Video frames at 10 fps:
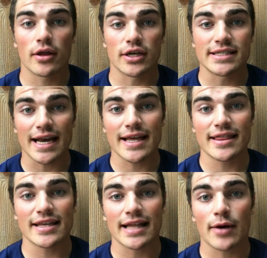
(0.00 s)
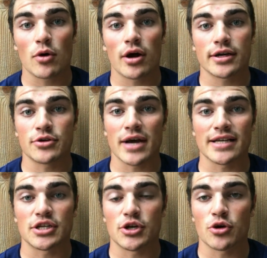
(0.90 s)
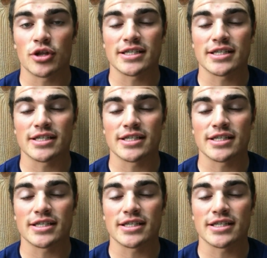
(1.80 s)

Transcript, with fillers: the second thing that I want you guys to do,